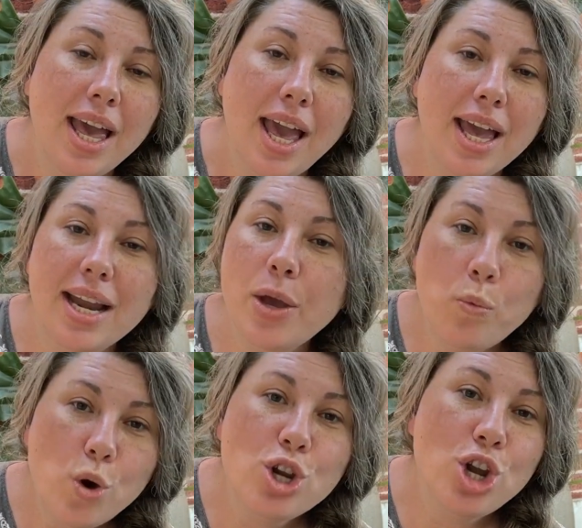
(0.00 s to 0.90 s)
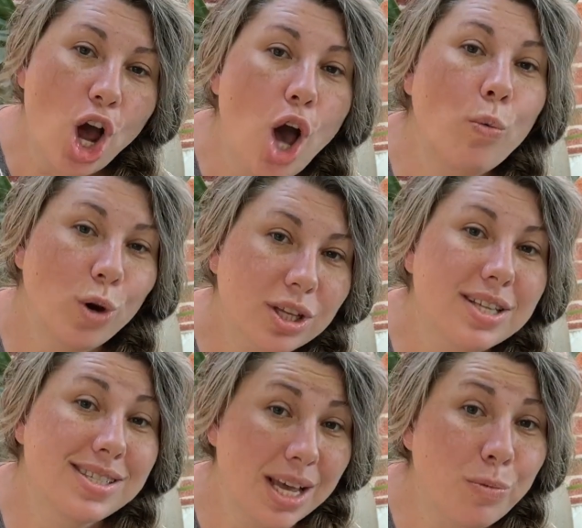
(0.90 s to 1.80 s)
and it would not work the
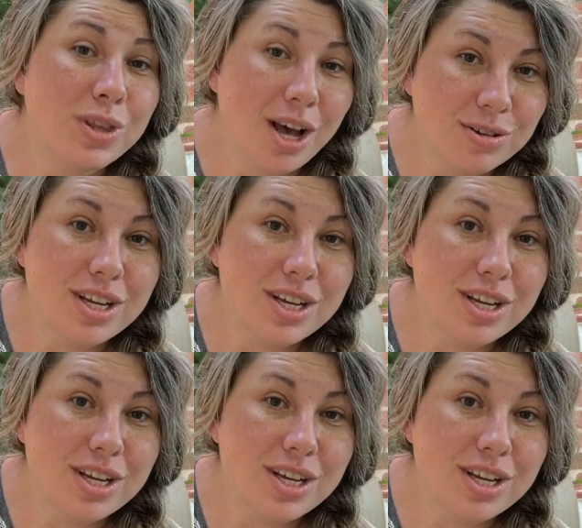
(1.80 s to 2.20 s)
same without